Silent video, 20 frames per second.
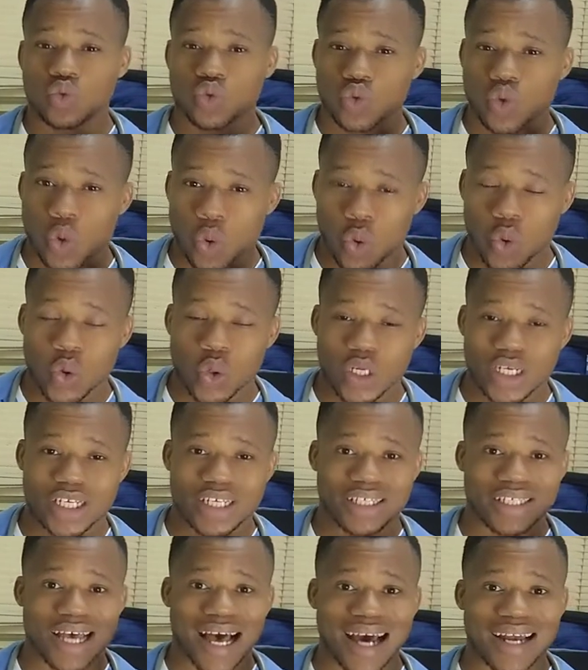know
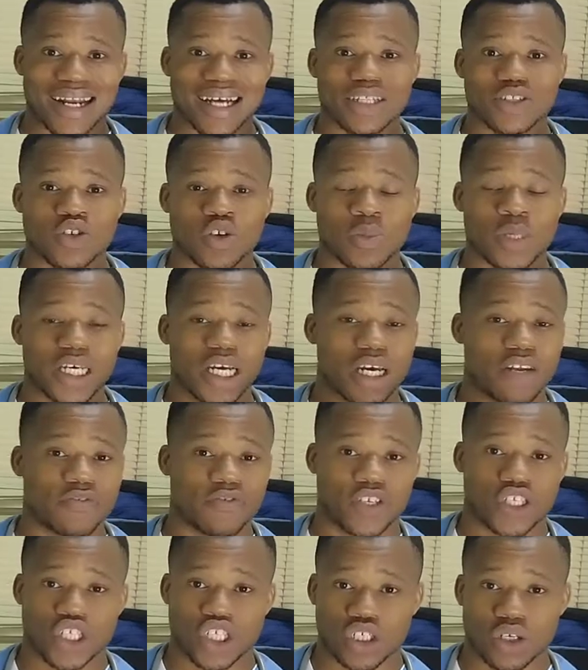is anatomy and
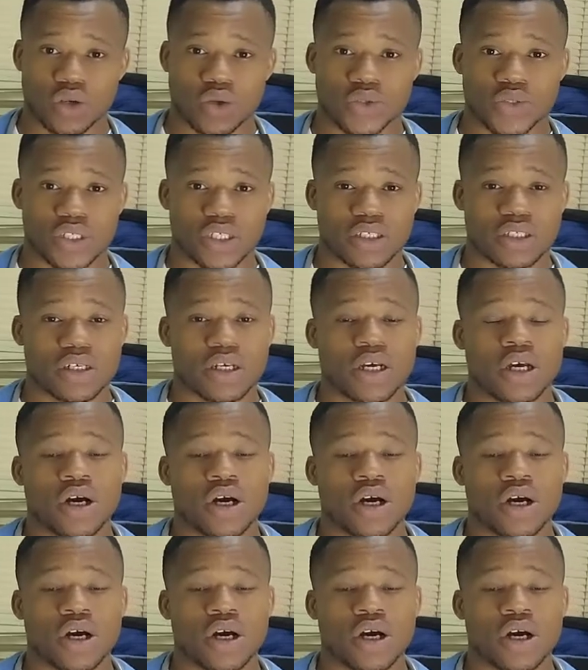physiology